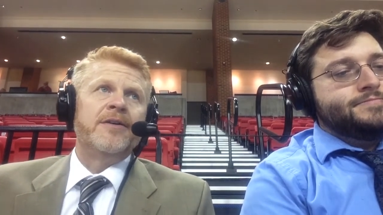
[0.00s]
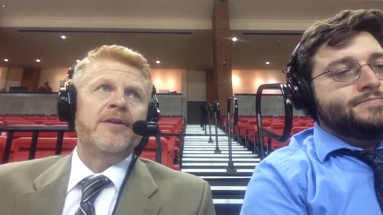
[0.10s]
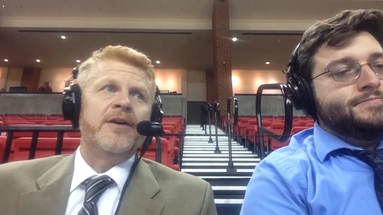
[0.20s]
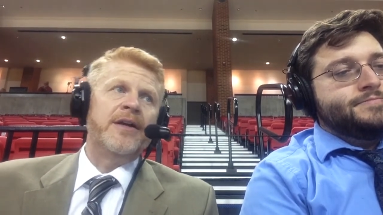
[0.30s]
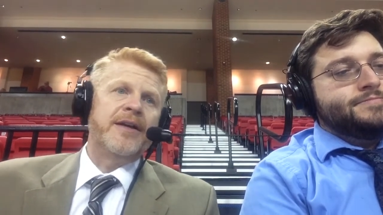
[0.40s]

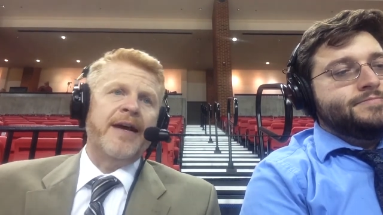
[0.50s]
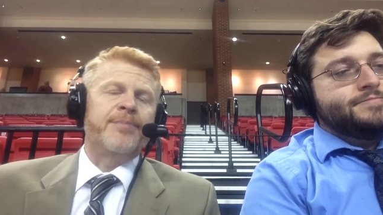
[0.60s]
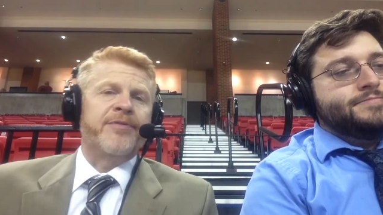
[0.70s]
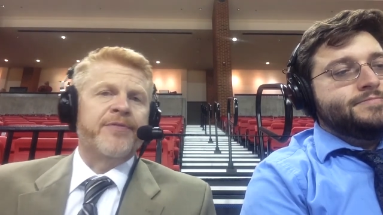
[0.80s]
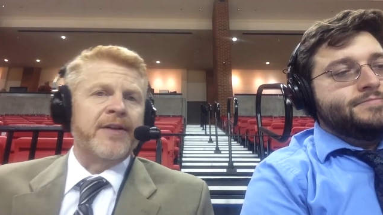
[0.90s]
Speaker 1: it
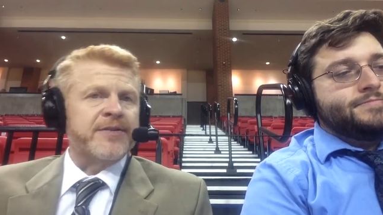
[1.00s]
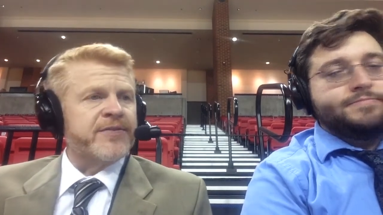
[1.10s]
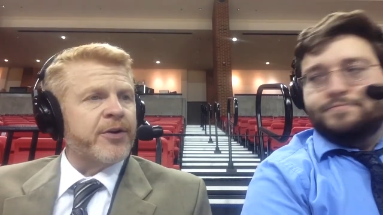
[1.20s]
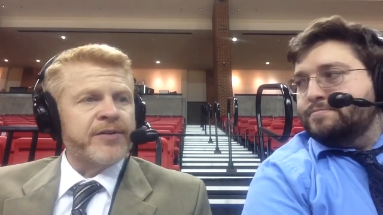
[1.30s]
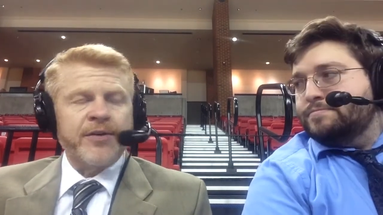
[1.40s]
got up to like I said
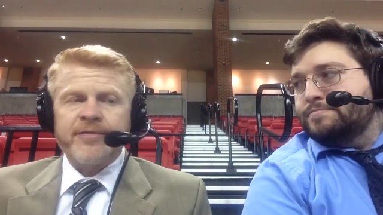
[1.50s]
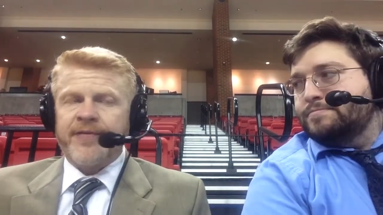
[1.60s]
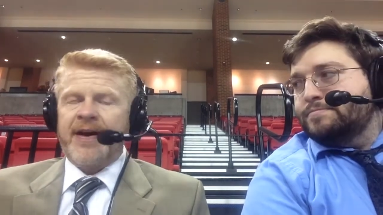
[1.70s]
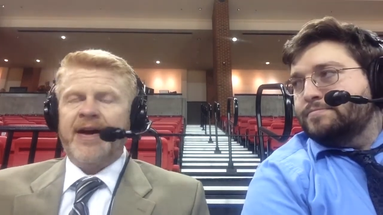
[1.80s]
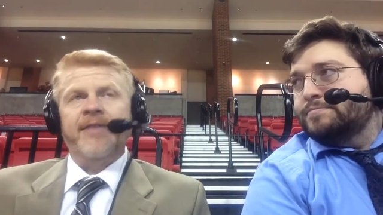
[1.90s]
30,
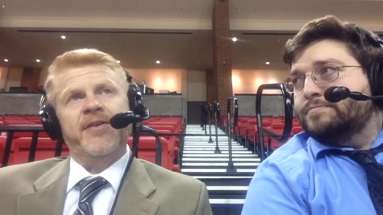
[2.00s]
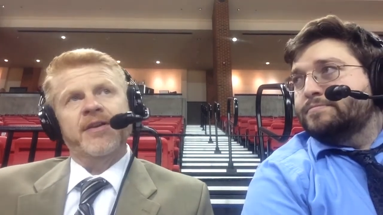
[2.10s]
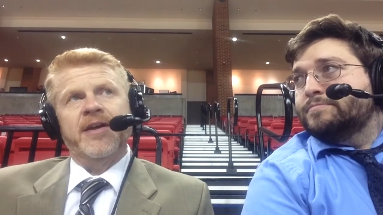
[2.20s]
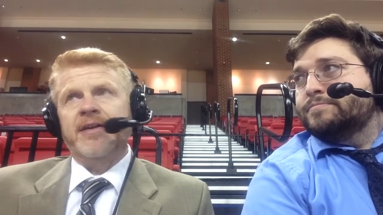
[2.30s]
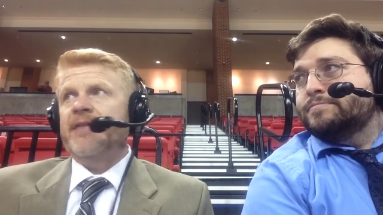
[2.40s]
35,
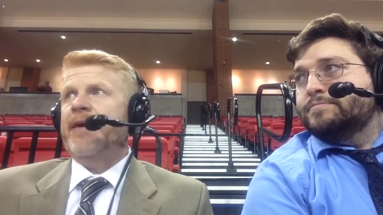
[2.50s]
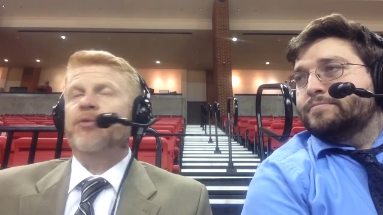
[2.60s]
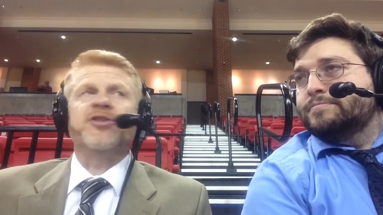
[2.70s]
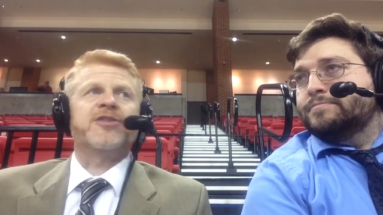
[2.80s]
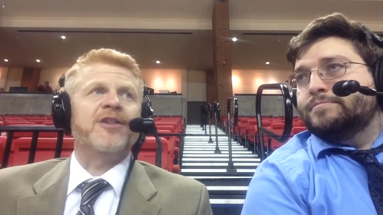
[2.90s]
and, and, and they
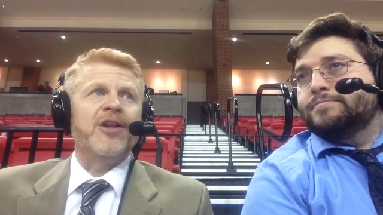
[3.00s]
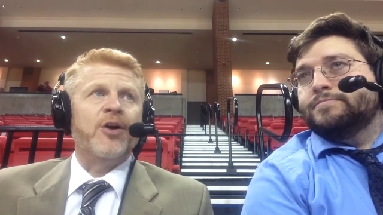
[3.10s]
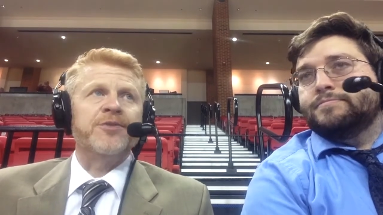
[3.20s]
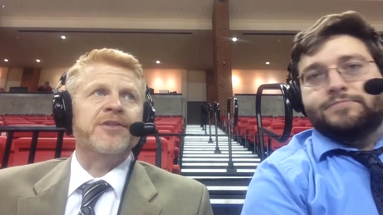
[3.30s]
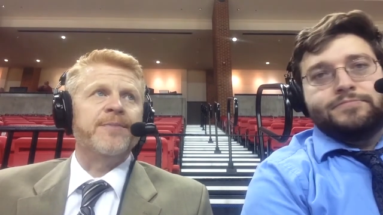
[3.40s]
were just
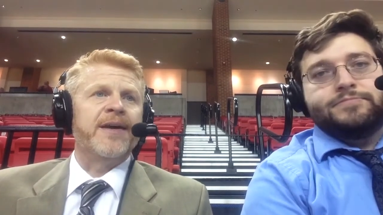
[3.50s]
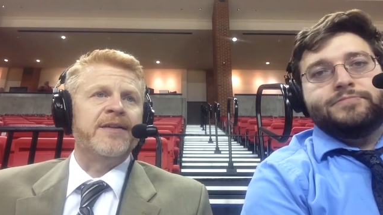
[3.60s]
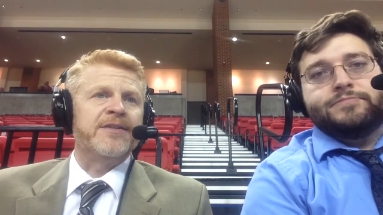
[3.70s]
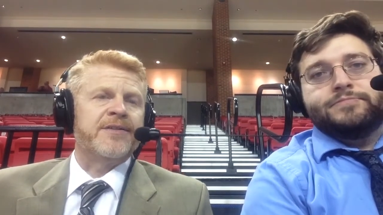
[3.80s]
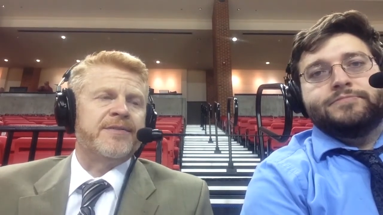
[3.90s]
launching,
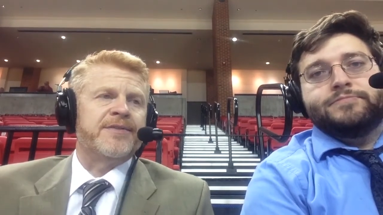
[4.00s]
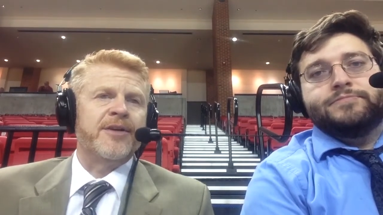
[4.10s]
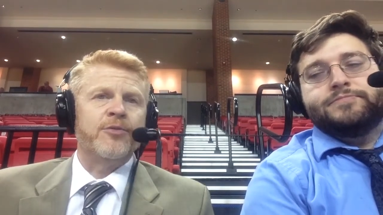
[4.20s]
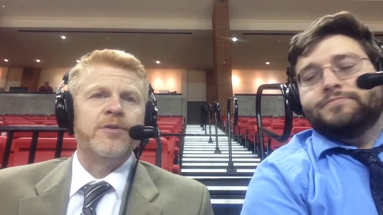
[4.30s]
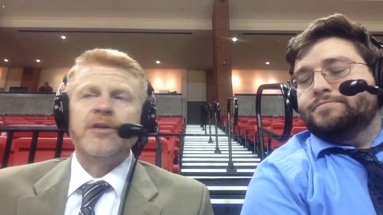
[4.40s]
man. Just
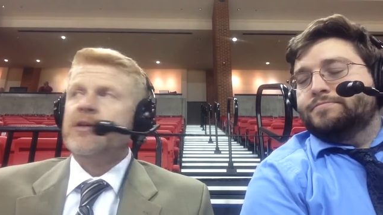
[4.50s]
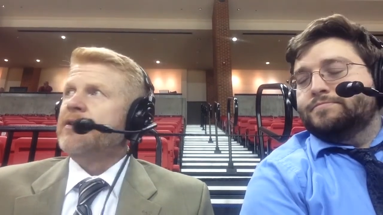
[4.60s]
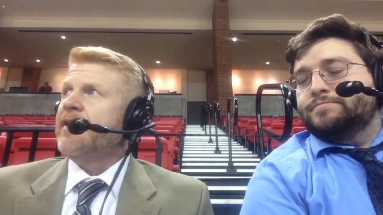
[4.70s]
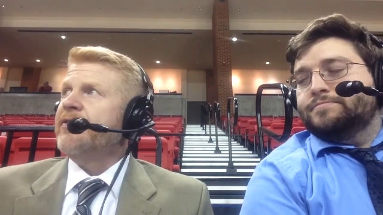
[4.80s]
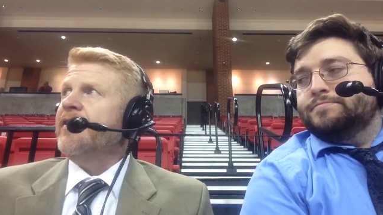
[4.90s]
so
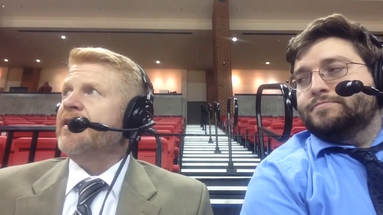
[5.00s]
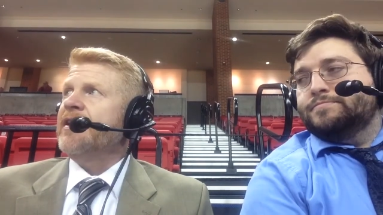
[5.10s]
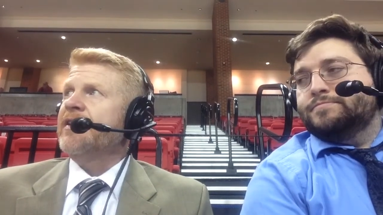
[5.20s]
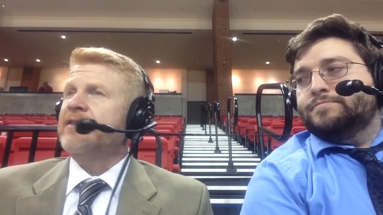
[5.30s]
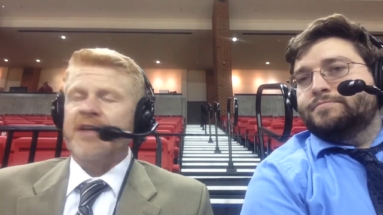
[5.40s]
they, they
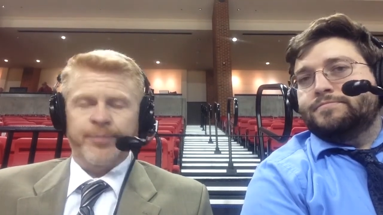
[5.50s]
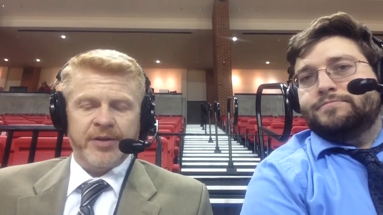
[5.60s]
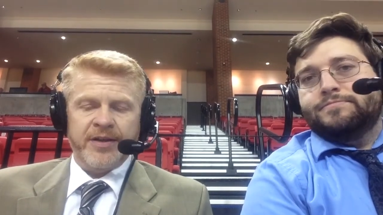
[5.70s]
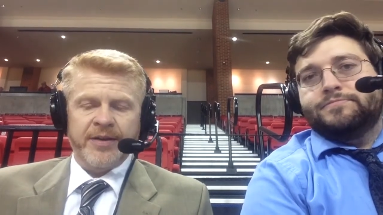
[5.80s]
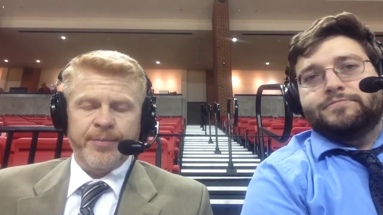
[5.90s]
kicked a
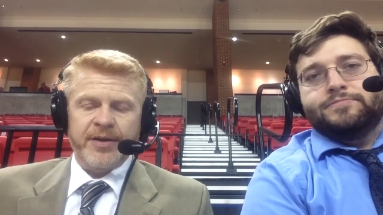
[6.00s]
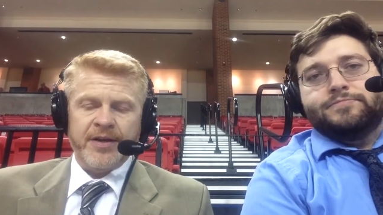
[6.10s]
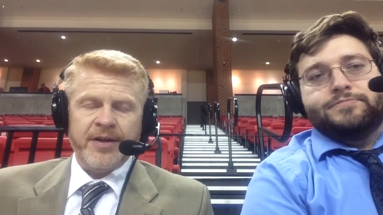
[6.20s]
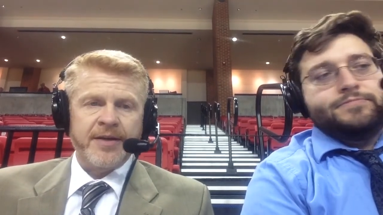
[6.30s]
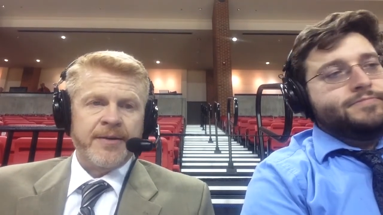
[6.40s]
couple in, but
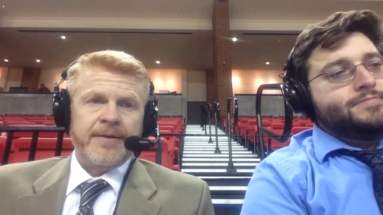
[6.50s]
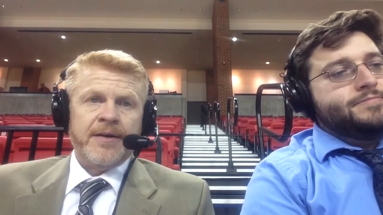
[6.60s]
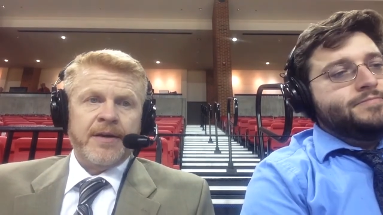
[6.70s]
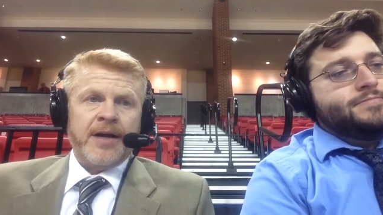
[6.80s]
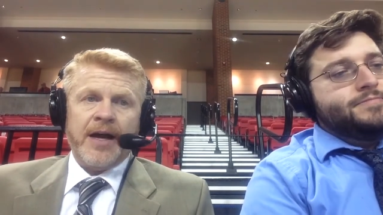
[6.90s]
uh,
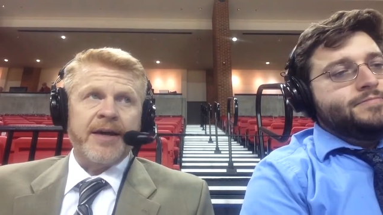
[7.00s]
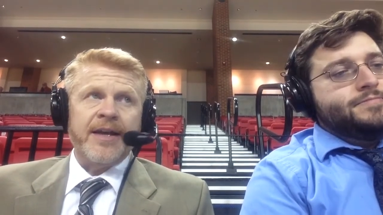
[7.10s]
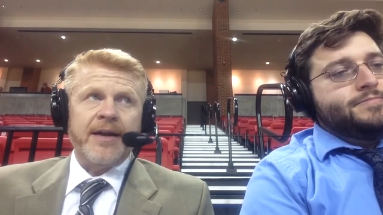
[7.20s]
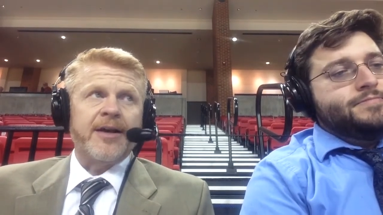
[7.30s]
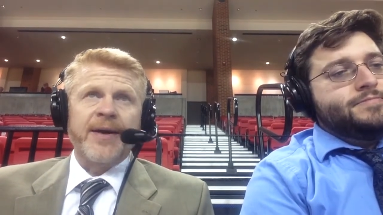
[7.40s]
I,
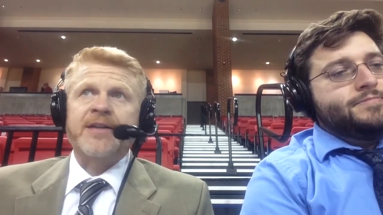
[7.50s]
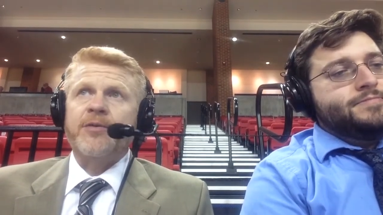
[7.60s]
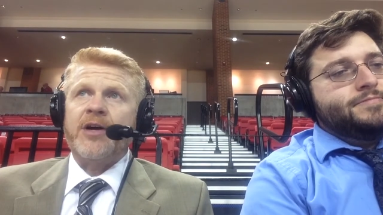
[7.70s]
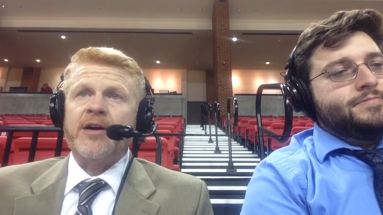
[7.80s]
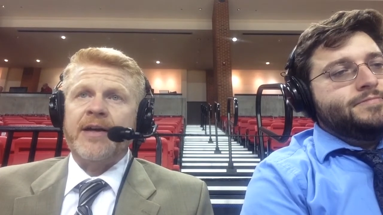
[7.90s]
again, I go back to our